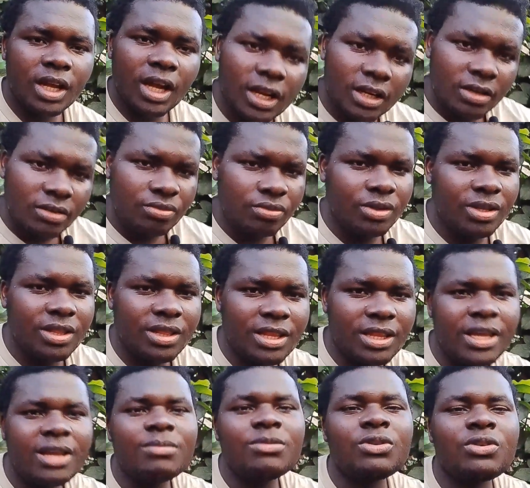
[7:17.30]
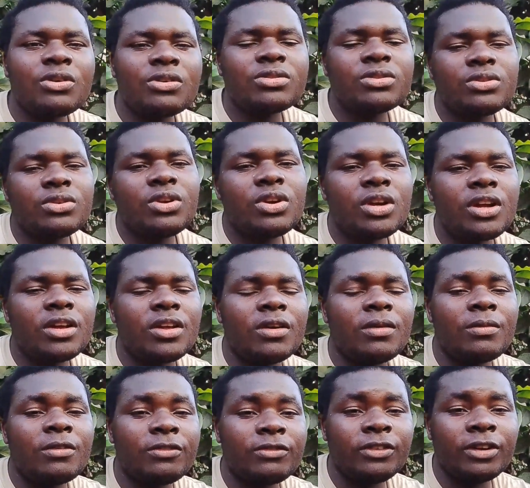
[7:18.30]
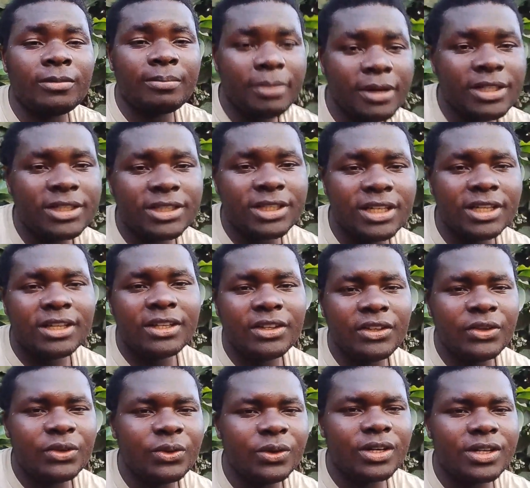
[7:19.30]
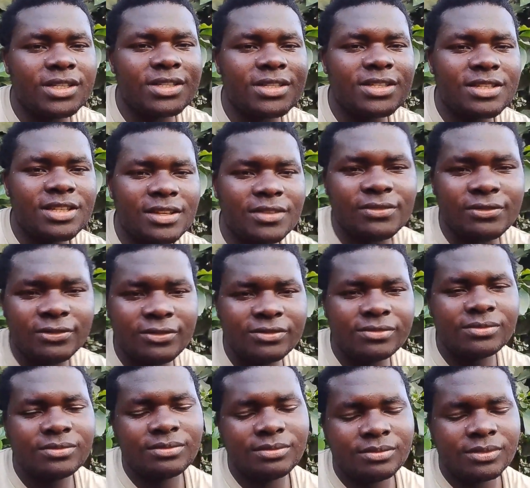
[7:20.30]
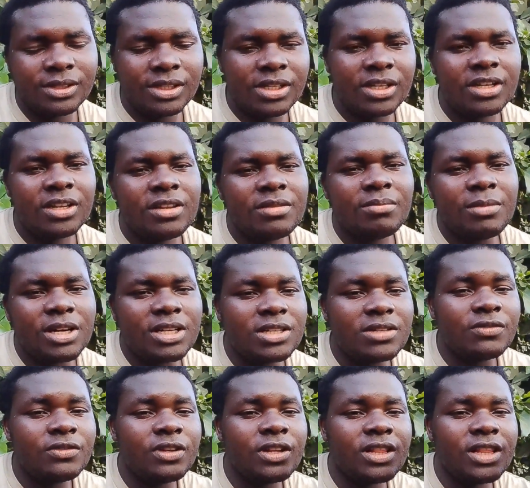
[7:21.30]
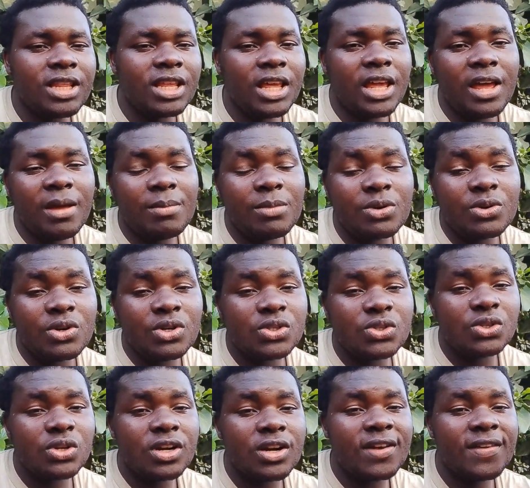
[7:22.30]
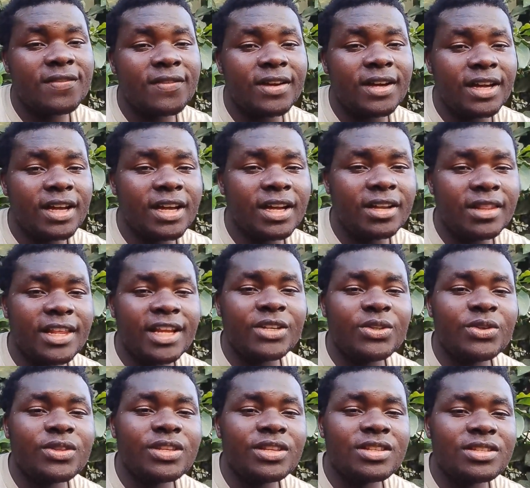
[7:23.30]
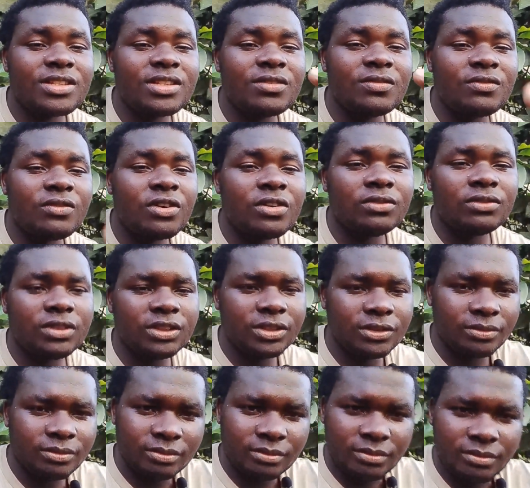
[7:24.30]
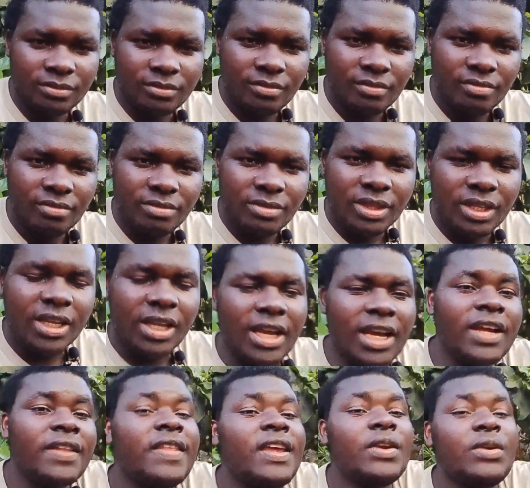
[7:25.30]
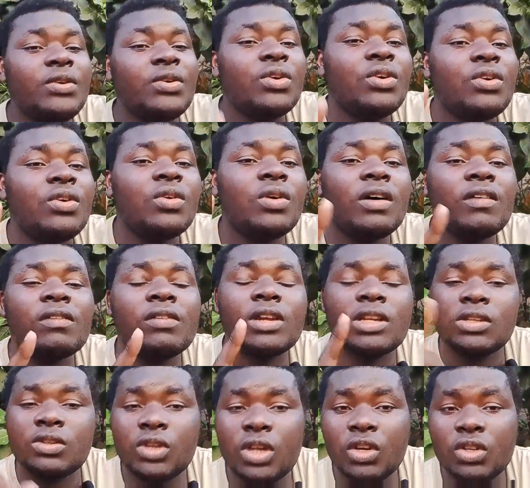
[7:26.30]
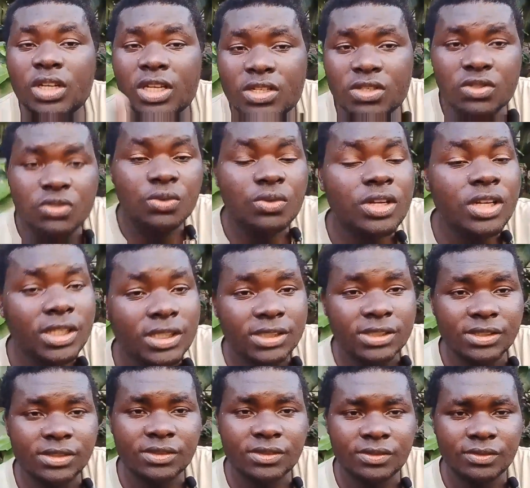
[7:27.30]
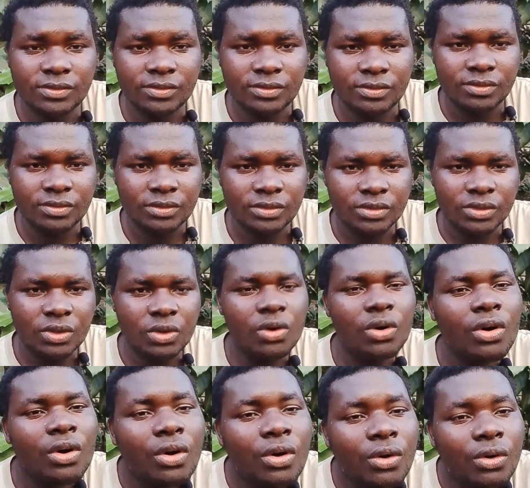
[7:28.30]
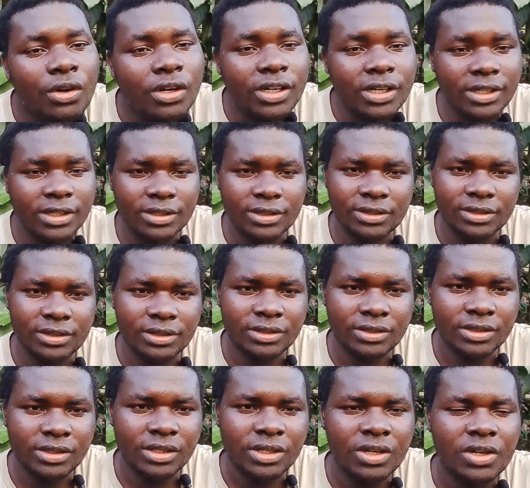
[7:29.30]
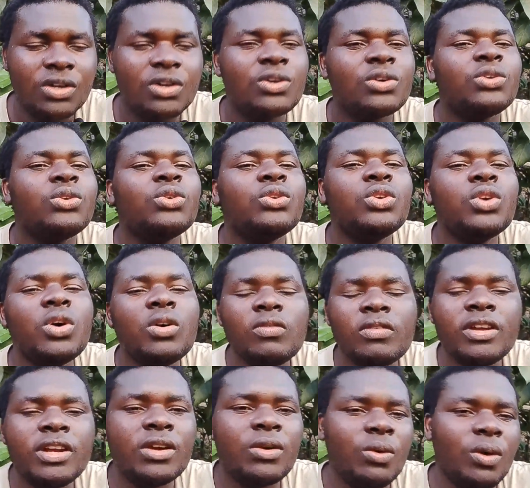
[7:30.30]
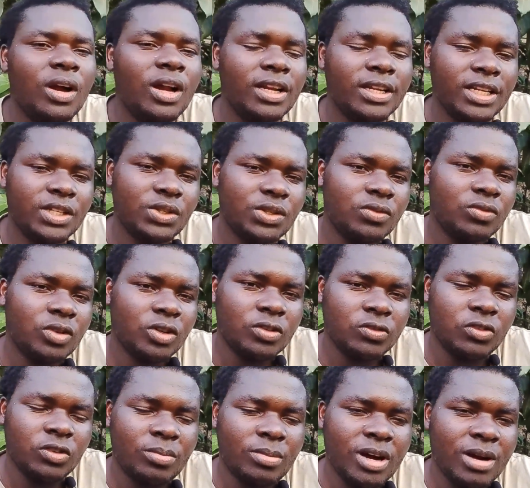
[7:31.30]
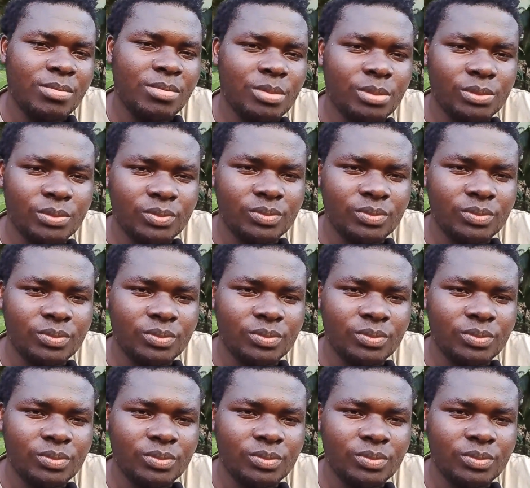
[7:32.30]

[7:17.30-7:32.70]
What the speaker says: And if you're there because you don't have your partner, you are safe. But if you're there because you don't have a head, there are two things involved. Either you don't know, you're not a student, or you know very well that you'll vote for Babu.